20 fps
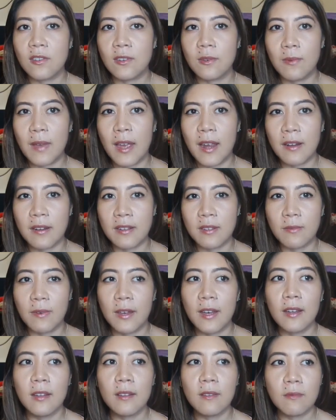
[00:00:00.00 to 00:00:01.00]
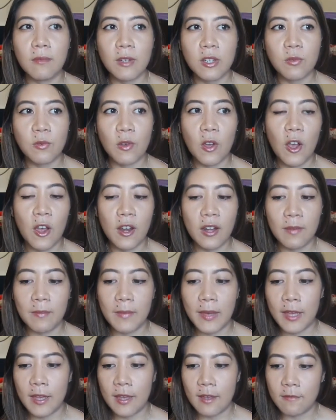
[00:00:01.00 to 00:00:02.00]
to wear as well, which were hurting
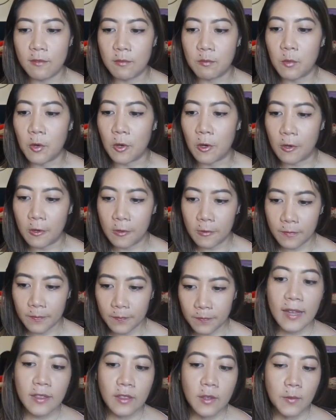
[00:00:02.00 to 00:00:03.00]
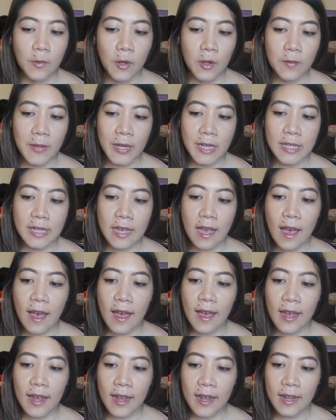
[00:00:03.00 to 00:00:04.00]
me even more. At the moment,
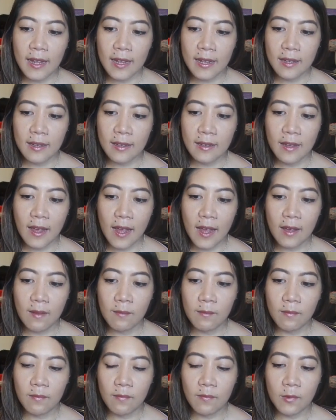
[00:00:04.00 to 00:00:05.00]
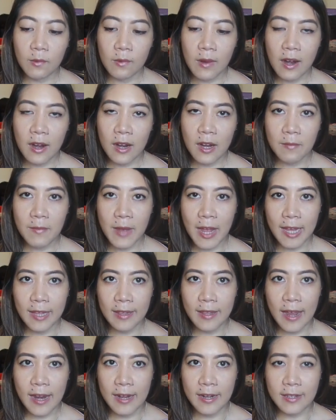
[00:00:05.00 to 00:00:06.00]
I am wearing my
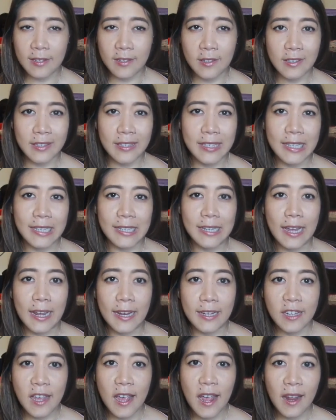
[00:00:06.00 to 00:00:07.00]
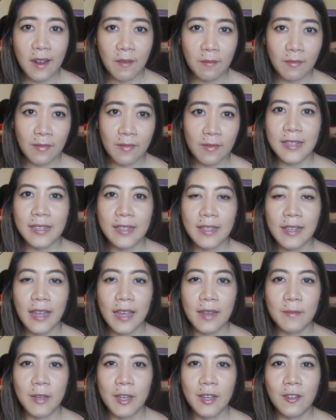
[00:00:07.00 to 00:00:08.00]
aligners just at night time.
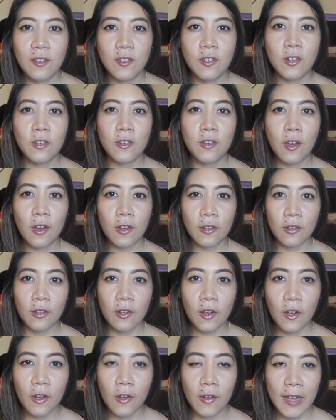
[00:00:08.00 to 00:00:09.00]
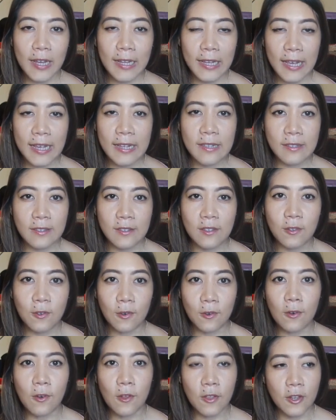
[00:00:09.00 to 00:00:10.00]
Disclaimer, do not go against
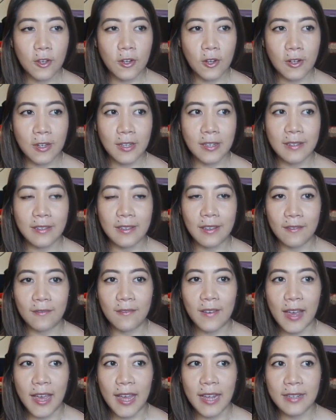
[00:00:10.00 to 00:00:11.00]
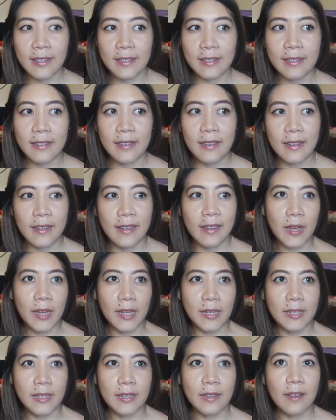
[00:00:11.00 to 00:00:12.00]
your orthodontist's advice,
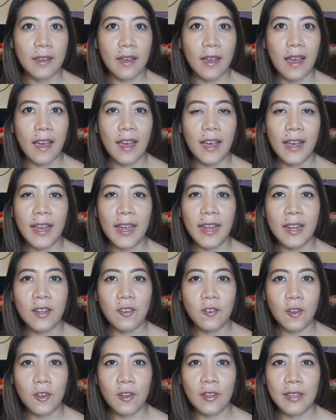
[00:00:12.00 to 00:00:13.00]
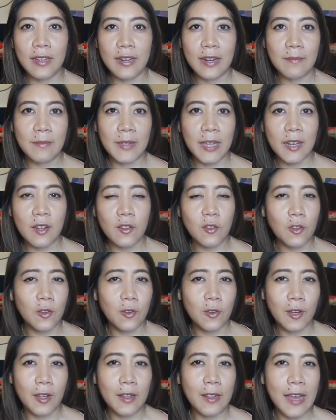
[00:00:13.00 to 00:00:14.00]
but I know that I'm getting
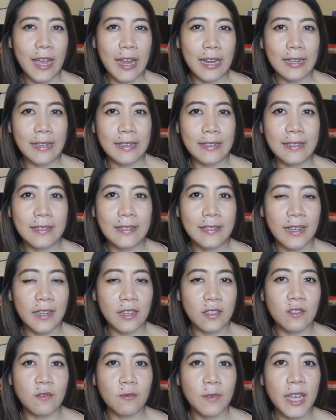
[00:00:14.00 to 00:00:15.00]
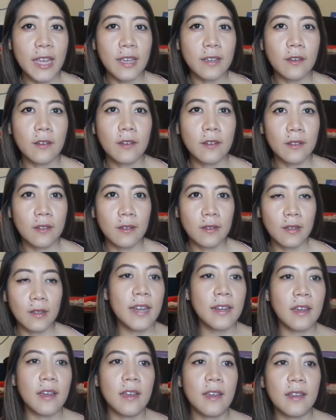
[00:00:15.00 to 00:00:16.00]
new aligners next week,
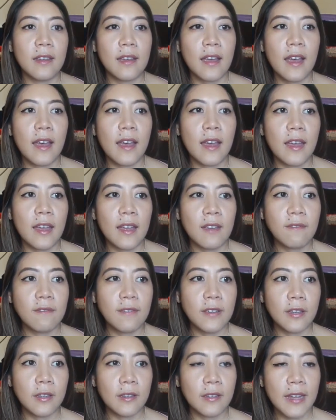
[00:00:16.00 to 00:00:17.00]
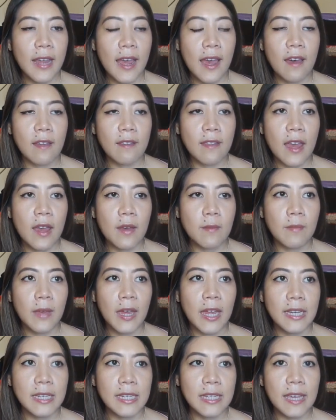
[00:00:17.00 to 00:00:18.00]
and I feel now that
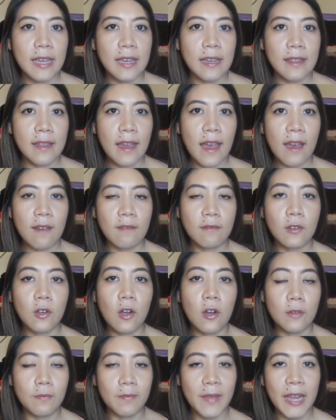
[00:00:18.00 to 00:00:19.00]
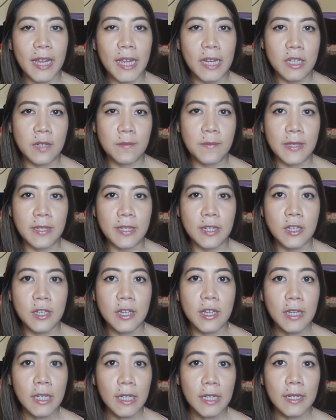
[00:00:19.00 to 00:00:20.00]
my teeth have gone back into
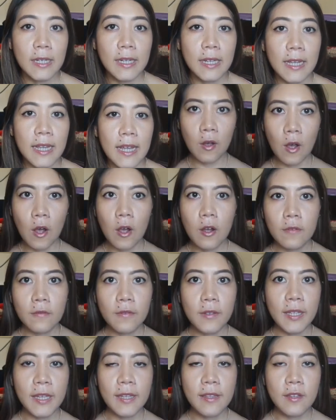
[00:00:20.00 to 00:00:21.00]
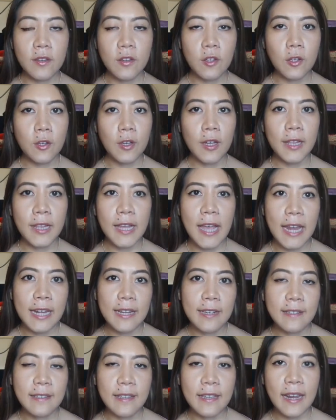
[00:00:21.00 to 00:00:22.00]
position. Hopefully the new
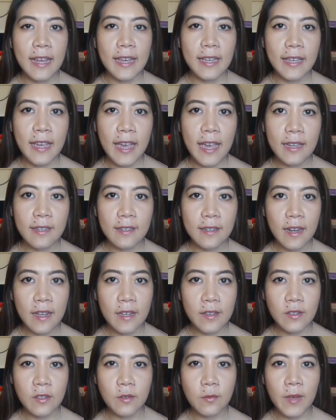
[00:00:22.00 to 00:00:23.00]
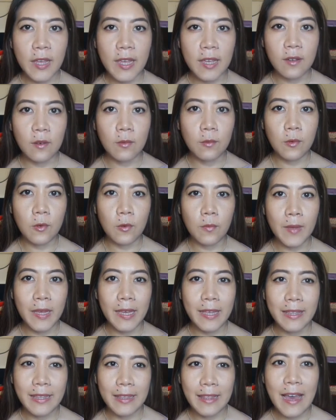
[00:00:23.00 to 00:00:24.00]
aligners that I get next week will
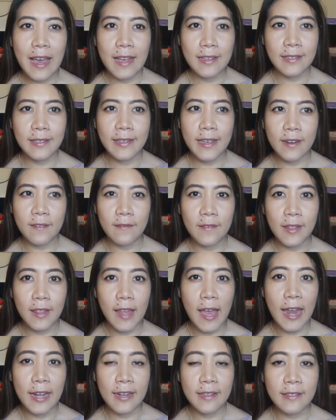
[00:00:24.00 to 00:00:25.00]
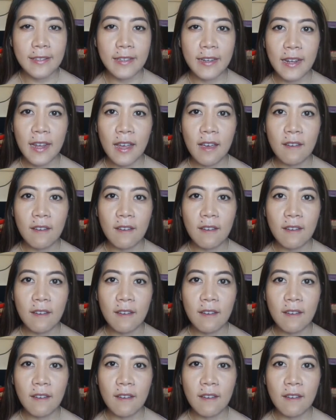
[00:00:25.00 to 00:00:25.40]
be the last set of aligners that I